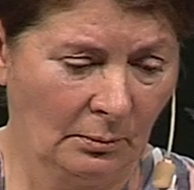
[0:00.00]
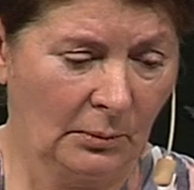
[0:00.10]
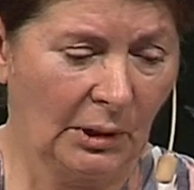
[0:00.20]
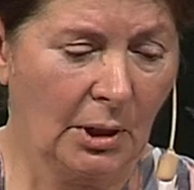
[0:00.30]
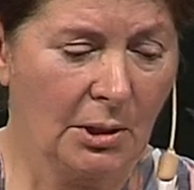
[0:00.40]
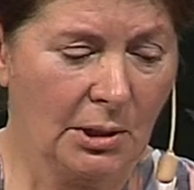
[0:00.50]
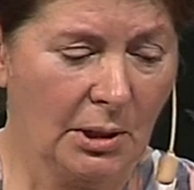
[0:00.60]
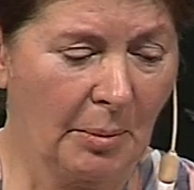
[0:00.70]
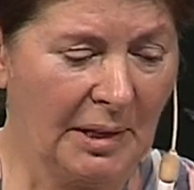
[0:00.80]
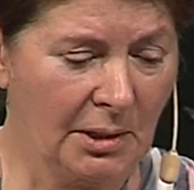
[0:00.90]
but those are the
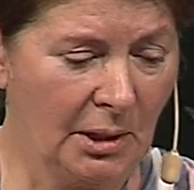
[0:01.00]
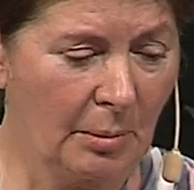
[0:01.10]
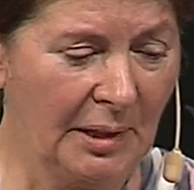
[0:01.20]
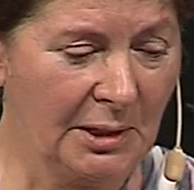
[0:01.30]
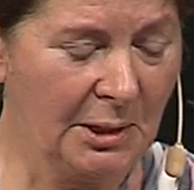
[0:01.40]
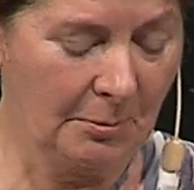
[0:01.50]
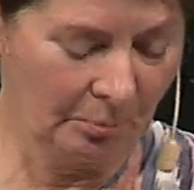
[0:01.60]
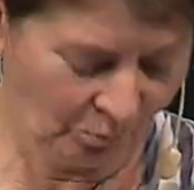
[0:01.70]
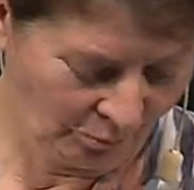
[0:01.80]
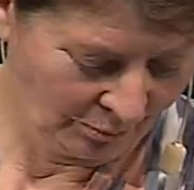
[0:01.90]
best of the best.
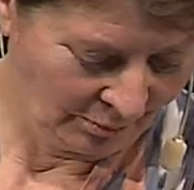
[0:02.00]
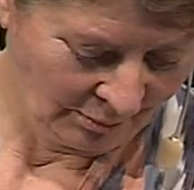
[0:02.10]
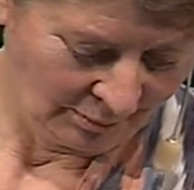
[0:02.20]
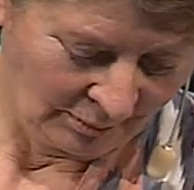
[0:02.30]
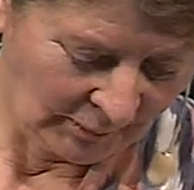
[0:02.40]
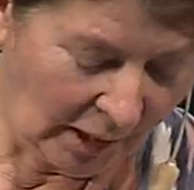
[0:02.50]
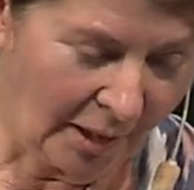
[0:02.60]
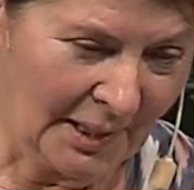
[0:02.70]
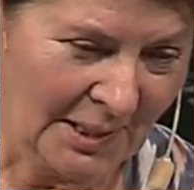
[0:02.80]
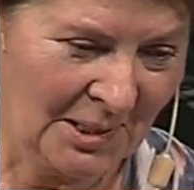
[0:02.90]
Ah,
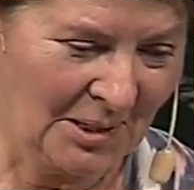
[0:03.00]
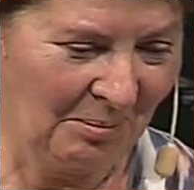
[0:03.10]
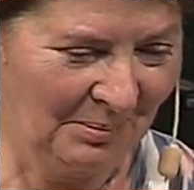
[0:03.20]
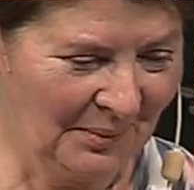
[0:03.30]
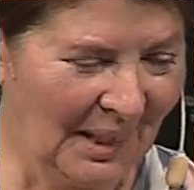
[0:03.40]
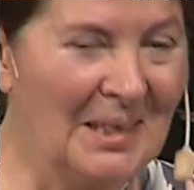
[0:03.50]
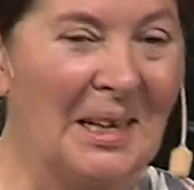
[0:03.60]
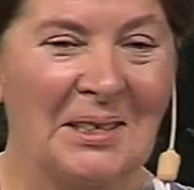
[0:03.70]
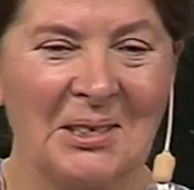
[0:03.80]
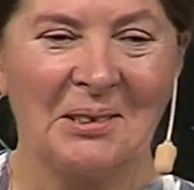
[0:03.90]
yes, and
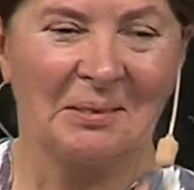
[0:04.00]
this